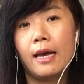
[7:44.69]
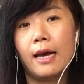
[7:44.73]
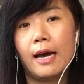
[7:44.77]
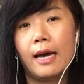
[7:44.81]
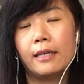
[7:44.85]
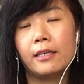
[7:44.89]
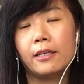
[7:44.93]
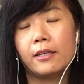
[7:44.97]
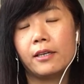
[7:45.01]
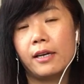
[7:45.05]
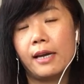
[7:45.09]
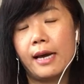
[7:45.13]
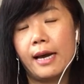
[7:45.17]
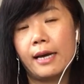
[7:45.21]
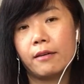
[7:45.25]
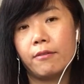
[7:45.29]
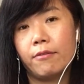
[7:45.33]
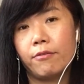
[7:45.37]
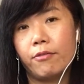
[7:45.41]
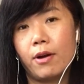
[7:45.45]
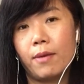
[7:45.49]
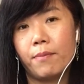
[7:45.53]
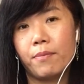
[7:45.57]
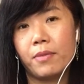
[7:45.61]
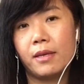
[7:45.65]
and collect
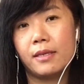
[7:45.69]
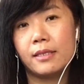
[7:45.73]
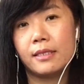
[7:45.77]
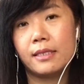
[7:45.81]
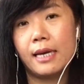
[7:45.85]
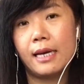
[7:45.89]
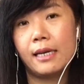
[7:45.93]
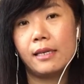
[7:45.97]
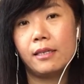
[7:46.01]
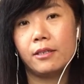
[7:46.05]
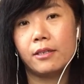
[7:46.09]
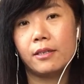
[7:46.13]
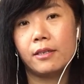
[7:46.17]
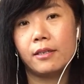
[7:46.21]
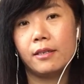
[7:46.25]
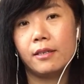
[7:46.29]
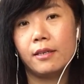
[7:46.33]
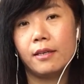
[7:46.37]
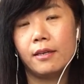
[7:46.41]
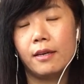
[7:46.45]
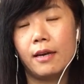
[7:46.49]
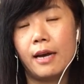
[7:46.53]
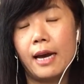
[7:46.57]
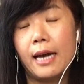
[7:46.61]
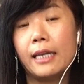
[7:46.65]
from the seller,
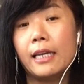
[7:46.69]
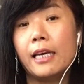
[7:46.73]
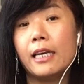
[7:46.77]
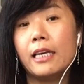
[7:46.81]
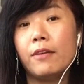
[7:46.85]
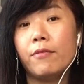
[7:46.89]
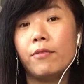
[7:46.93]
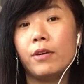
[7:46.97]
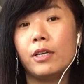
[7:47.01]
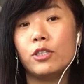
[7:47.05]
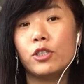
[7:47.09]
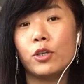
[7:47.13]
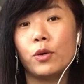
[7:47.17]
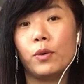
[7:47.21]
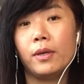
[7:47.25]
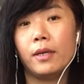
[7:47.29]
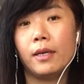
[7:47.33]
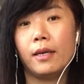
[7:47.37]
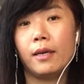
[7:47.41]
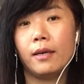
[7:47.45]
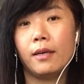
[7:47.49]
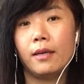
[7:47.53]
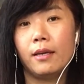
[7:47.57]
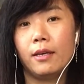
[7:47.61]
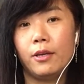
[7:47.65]
and
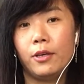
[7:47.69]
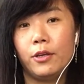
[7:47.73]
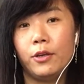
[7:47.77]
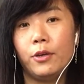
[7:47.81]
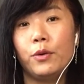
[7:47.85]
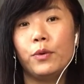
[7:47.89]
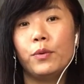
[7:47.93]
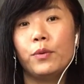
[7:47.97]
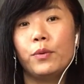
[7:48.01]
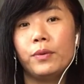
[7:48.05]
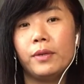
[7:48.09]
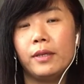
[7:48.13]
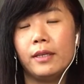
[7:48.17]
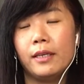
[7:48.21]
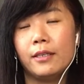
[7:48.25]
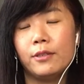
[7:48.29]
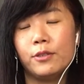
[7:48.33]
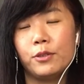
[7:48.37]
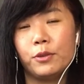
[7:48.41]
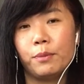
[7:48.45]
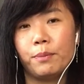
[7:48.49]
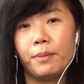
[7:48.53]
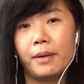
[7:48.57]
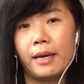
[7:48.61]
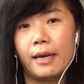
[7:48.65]
eventually you need
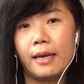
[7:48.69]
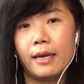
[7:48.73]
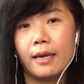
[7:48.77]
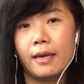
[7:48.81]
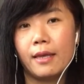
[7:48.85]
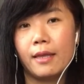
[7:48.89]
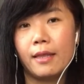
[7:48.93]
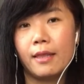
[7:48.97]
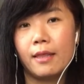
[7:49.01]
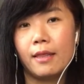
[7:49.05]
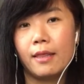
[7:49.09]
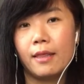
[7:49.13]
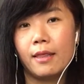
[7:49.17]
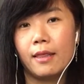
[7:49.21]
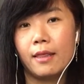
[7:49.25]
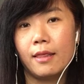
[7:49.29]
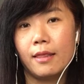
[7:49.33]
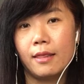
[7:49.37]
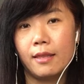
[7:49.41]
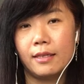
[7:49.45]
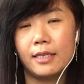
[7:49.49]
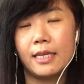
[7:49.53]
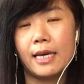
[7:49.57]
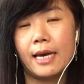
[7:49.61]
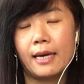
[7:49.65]
to pay
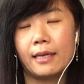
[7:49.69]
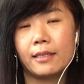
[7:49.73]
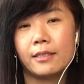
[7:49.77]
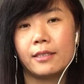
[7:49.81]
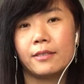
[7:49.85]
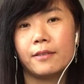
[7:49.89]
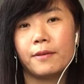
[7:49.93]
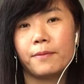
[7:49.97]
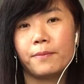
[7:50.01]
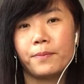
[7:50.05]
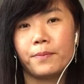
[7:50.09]
the tax.